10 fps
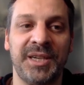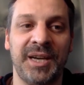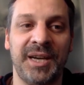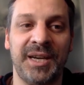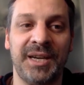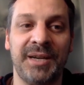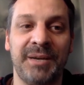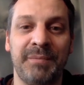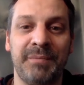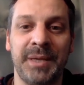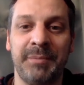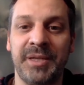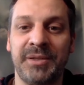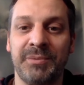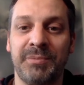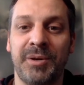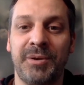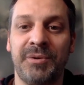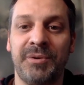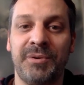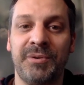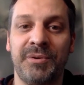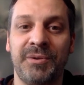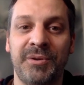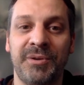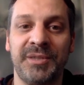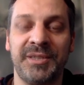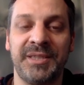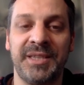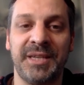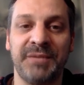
Maybe tomorrow or the day